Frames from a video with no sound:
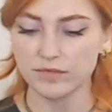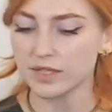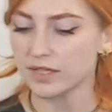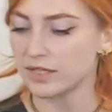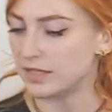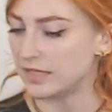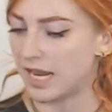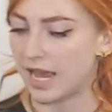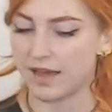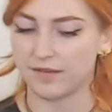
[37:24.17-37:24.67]

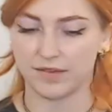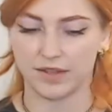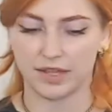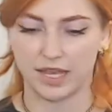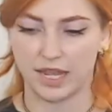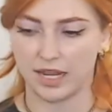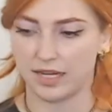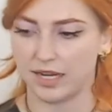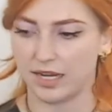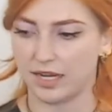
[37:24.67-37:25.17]

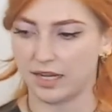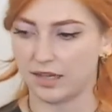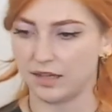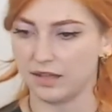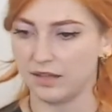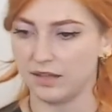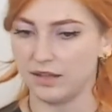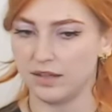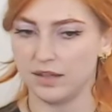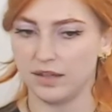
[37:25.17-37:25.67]
navigating
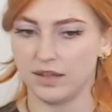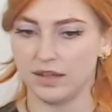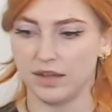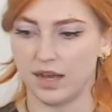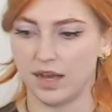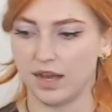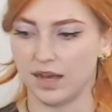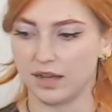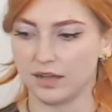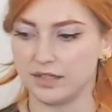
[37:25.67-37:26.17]

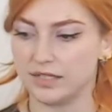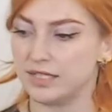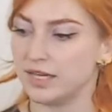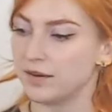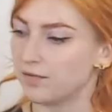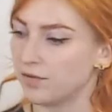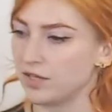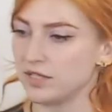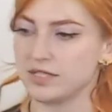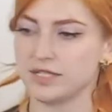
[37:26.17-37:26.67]

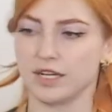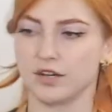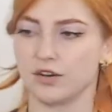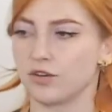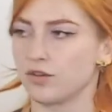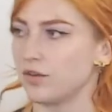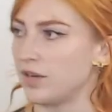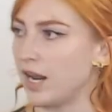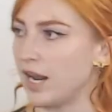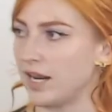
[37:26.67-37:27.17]
difference in
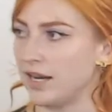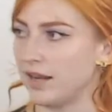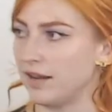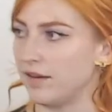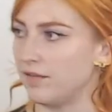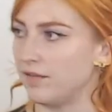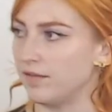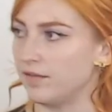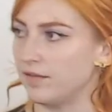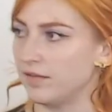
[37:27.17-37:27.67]
creative